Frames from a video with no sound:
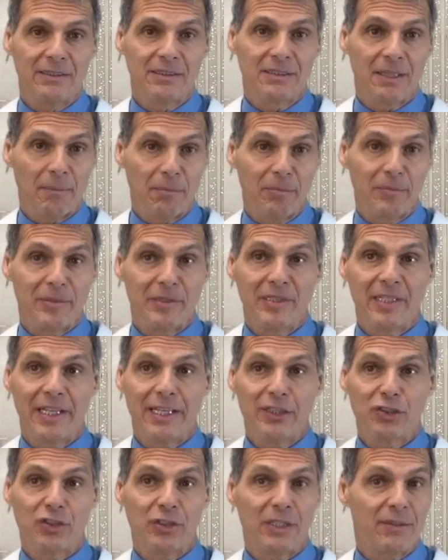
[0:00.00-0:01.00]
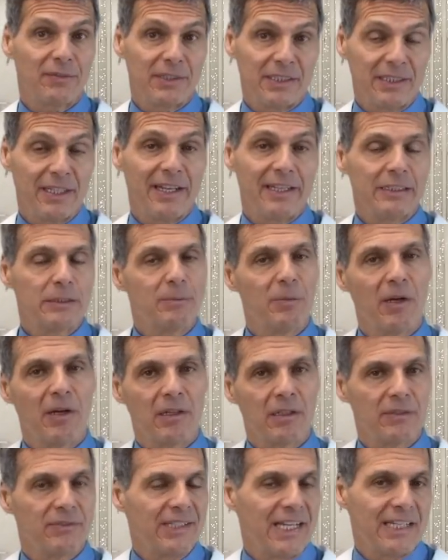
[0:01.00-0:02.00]
supplementation every day as
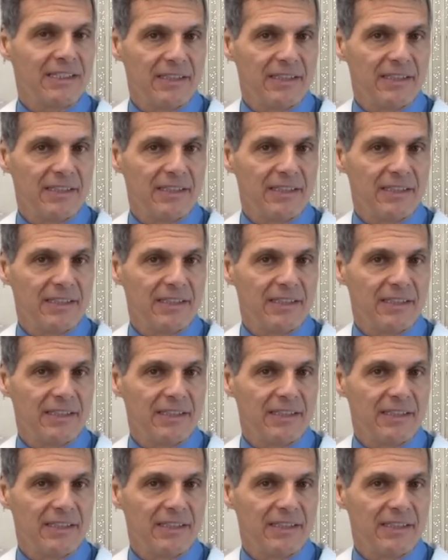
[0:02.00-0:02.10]
part of an